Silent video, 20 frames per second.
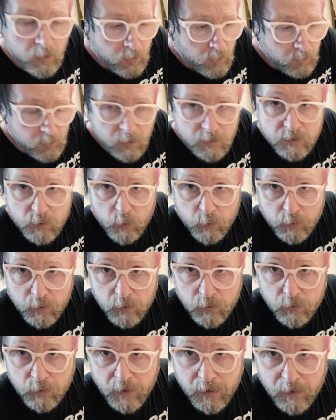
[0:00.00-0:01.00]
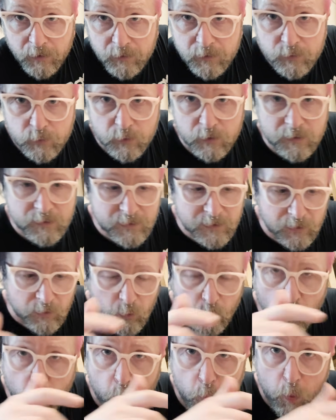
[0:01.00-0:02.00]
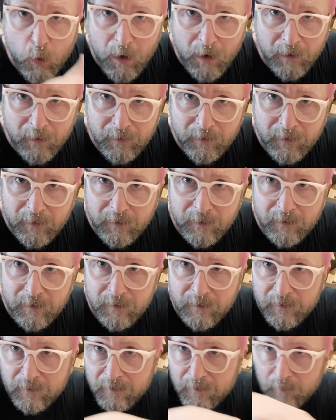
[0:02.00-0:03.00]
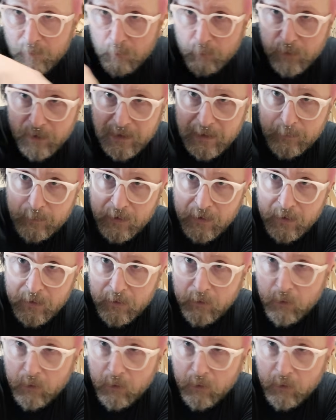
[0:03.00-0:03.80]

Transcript: Okay, so what we're gonna do now is we're gonna stick one beam in